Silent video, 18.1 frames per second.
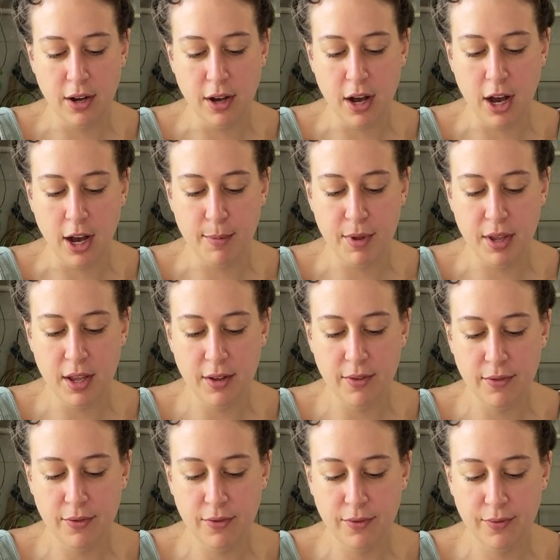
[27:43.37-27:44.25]

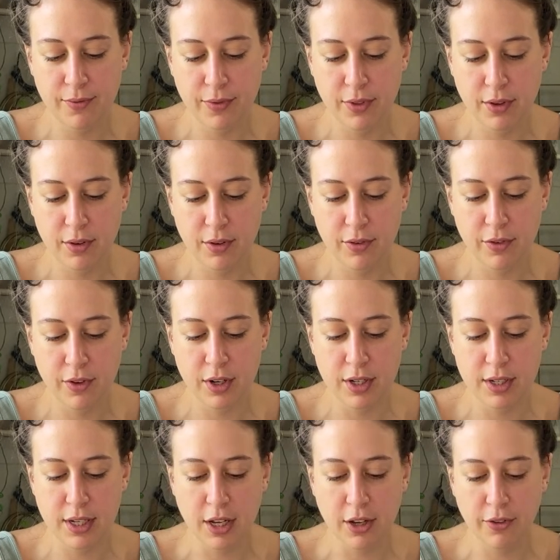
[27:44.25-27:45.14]
hobby for
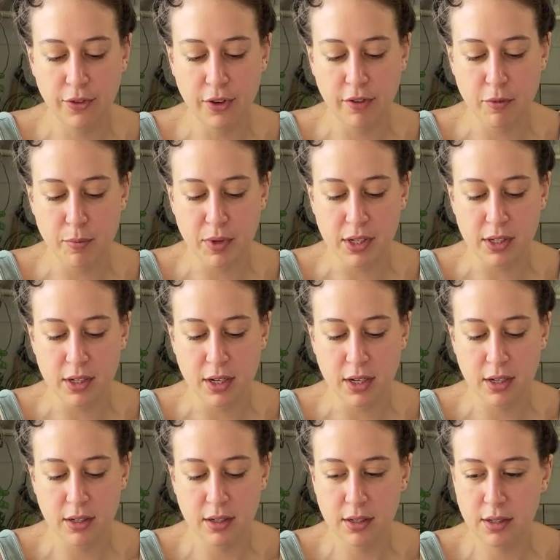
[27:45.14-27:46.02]
yourself? You have a
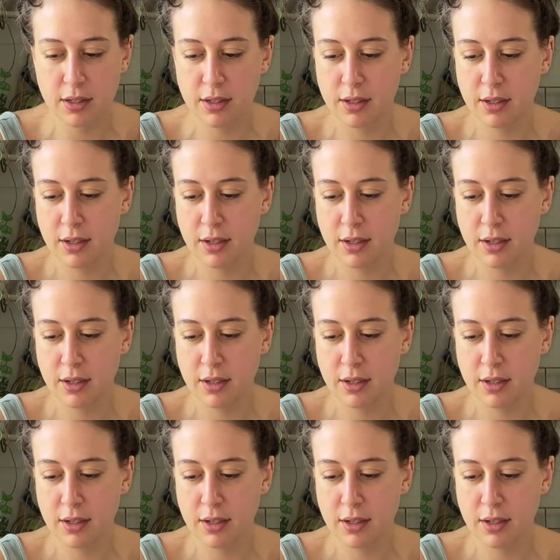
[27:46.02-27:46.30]
business?